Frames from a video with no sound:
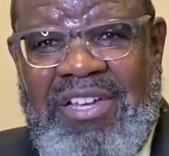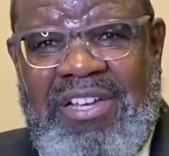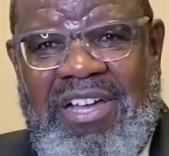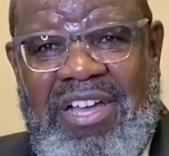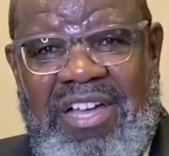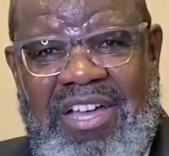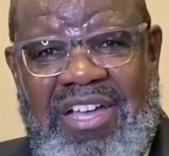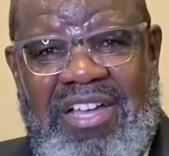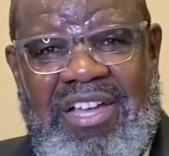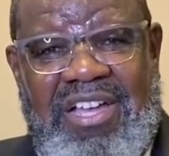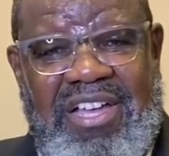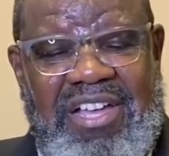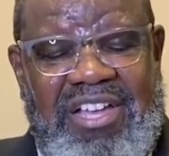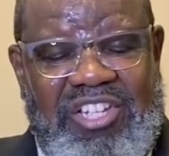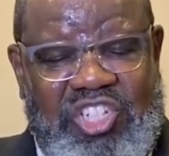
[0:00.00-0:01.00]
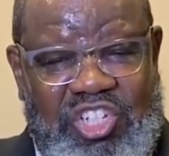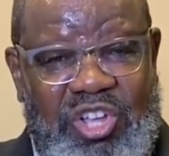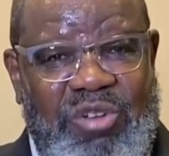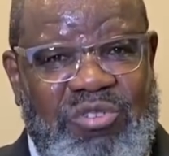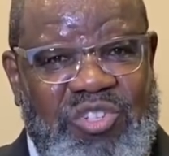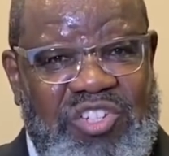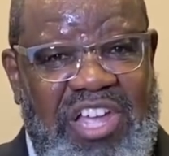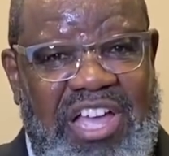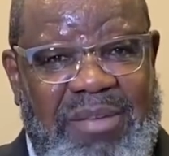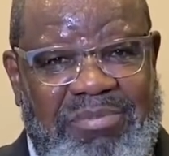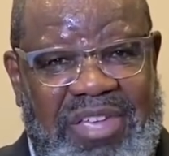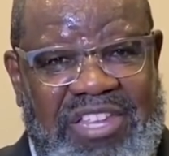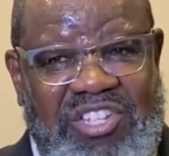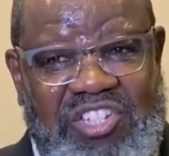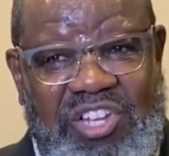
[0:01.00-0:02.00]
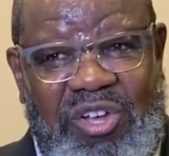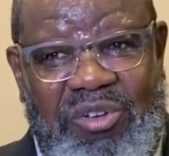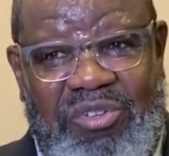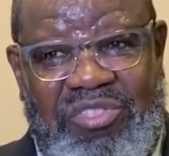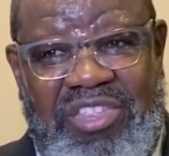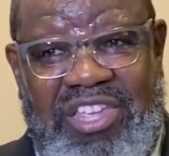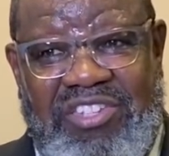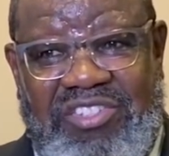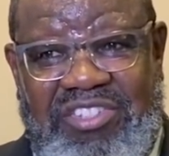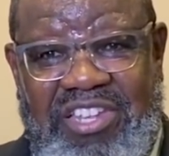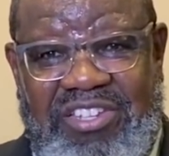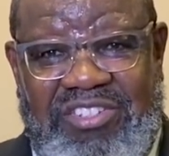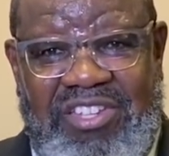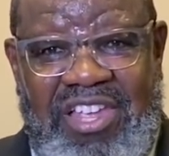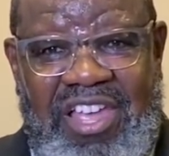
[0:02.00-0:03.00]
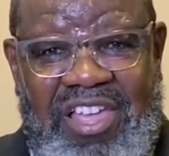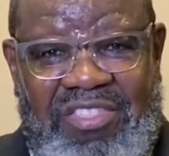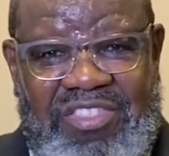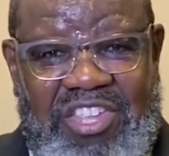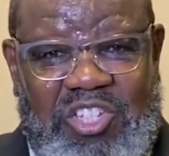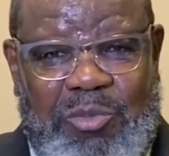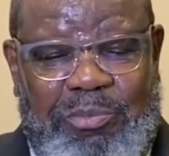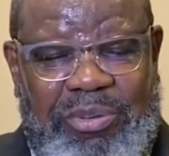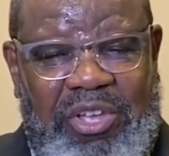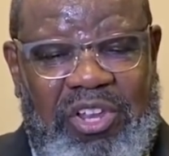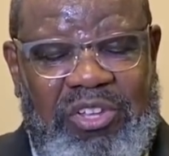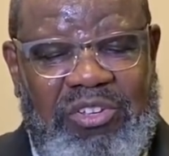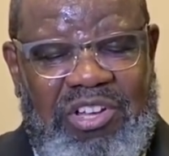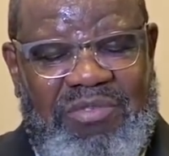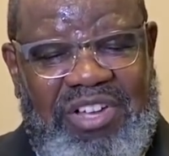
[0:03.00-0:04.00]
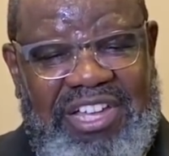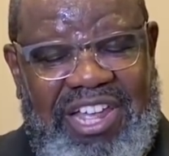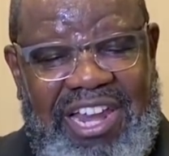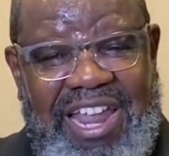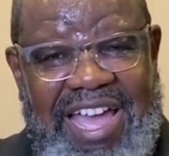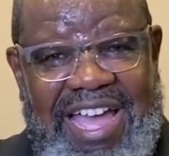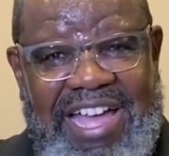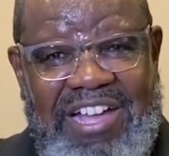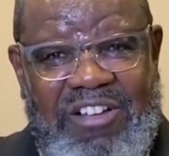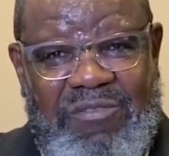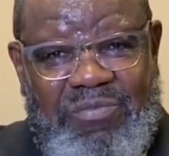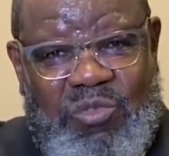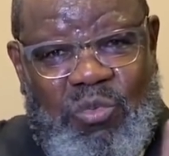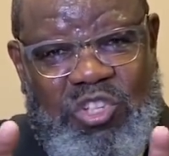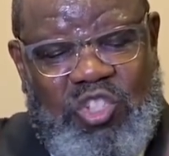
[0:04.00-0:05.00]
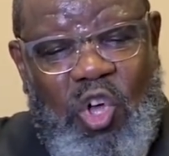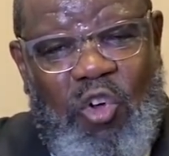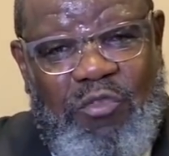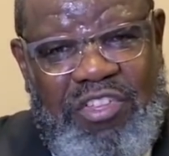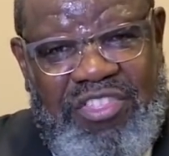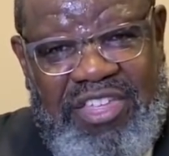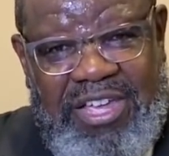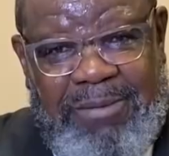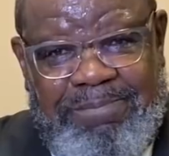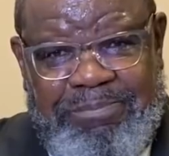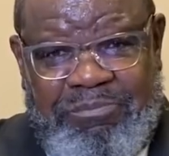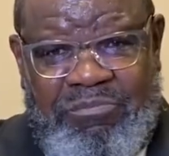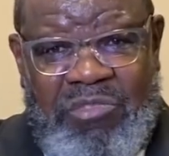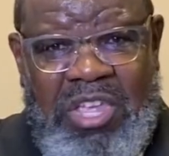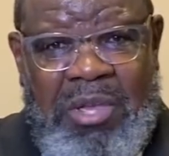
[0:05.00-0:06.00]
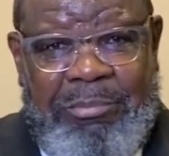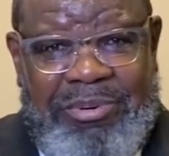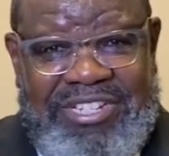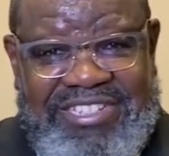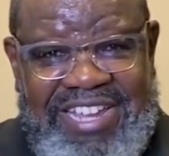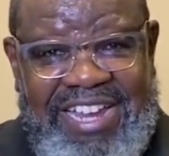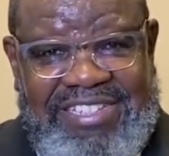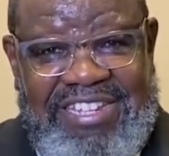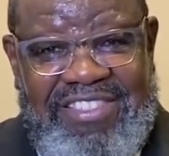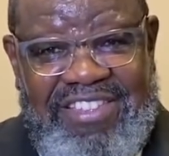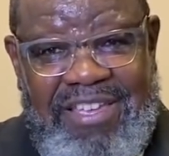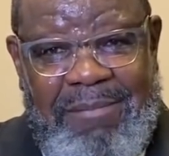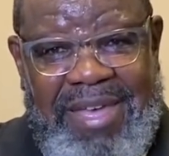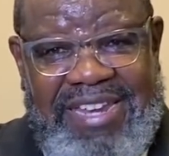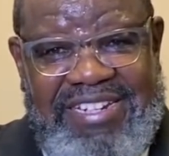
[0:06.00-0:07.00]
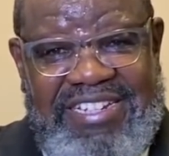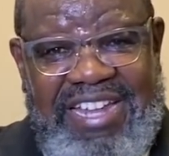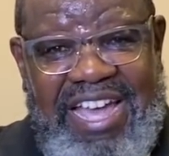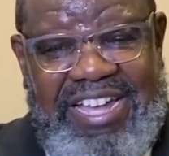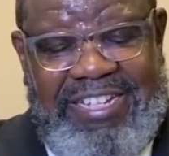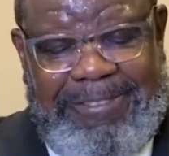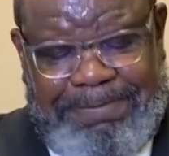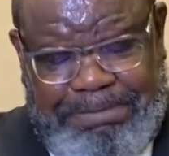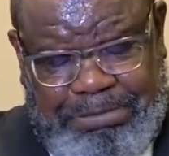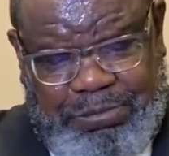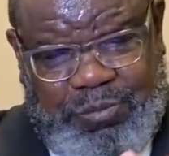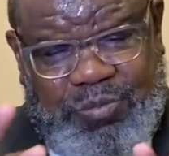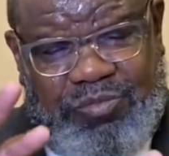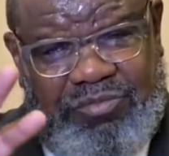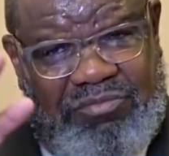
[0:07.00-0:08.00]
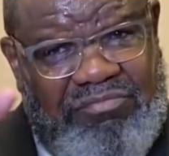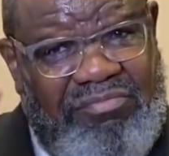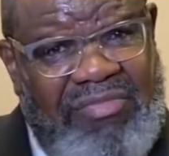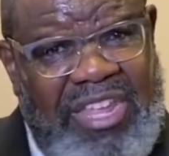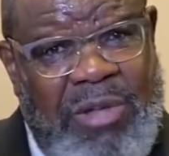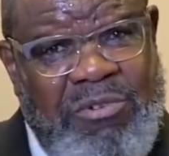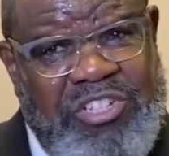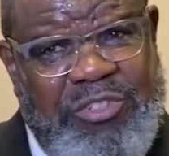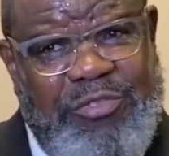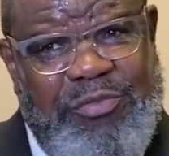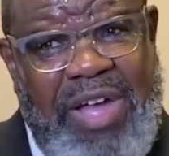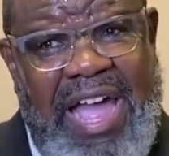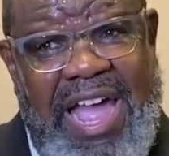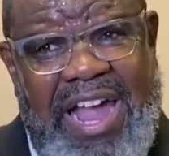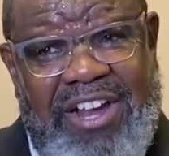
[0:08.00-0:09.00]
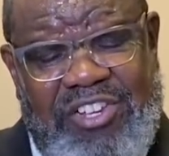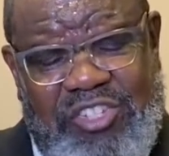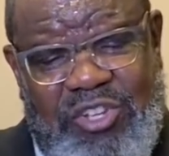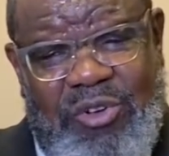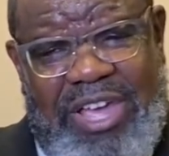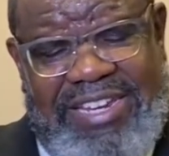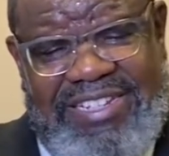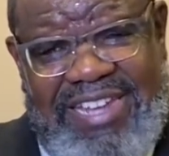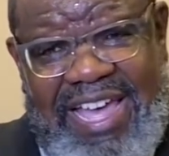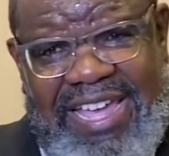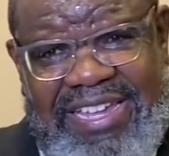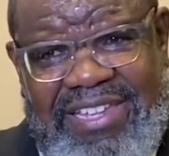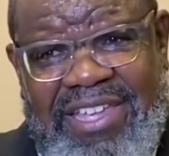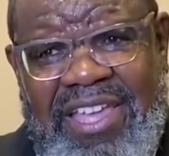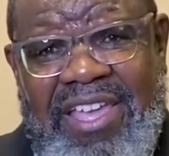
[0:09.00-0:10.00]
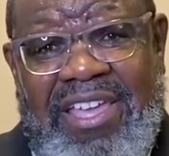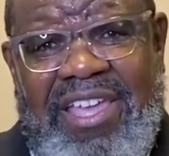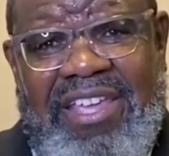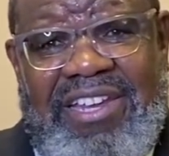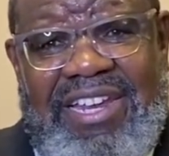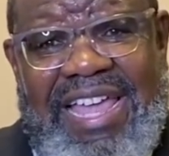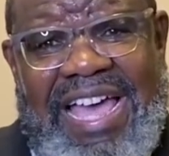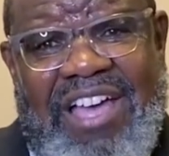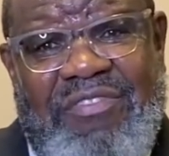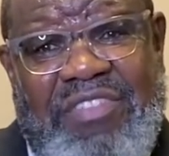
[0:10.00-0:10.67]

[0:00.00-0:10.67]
uh, uh, shows up. And so this, this, this pillow of a cloud was over them, protected them at night. It was a fire. So at night, it allowed